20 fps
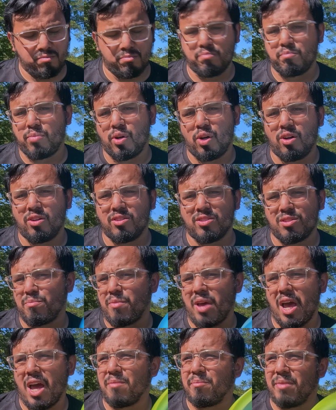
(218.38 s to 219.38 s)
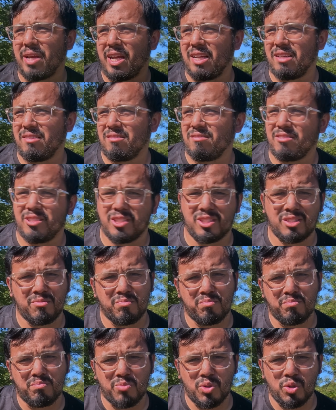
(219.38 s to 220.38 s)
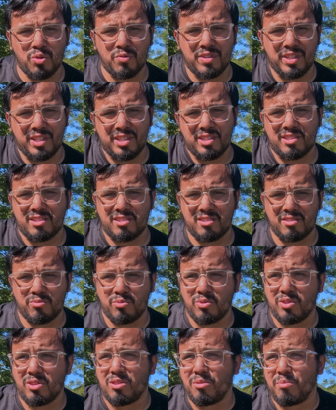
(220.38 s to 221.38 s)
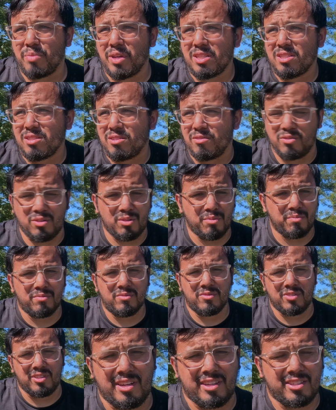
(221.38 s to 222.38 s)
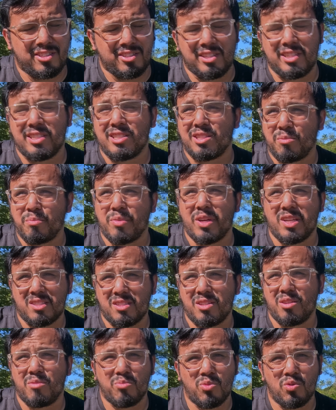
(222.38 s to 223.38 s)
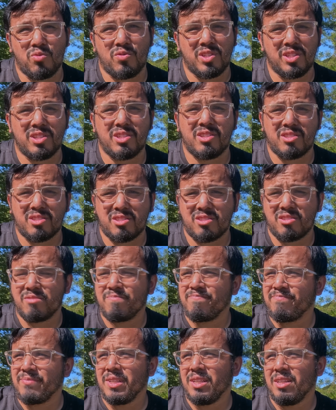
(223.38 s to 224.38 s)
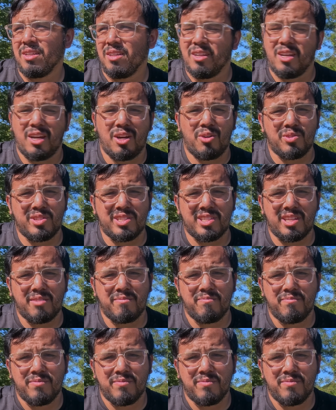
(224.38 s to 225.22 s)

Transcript: Paul's a madman. He can move discs with the best of them. Actually, he's the best at moving discs, I would say.